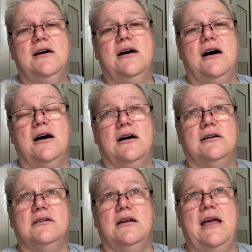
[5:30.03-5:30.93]
uh,
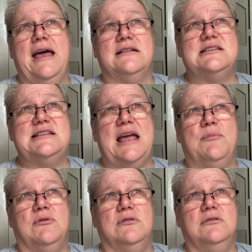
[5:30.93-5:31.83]
and
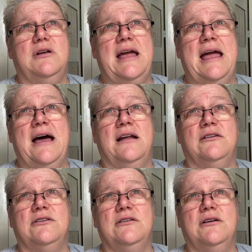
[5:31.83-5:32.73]
stable
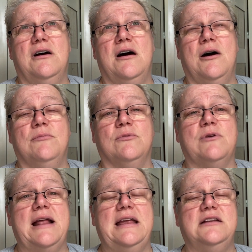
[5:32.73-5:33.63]
and um,
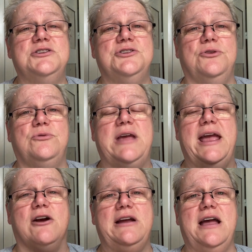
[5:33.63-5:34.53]
ready to
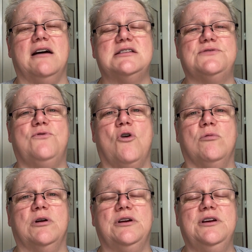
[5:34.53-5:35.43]
carry us
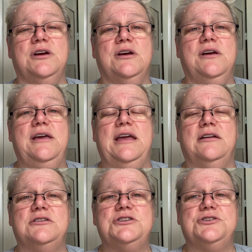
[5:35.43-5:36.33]
forward
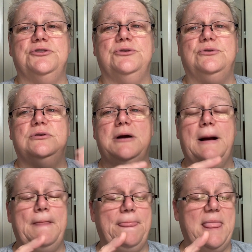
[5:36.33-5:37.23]
into
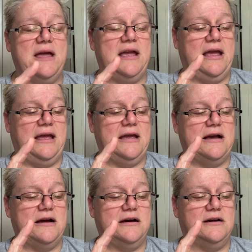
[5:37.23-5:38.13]
a
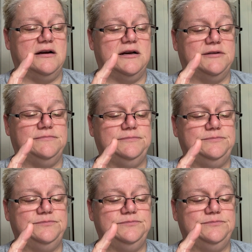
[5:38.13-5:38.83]
um,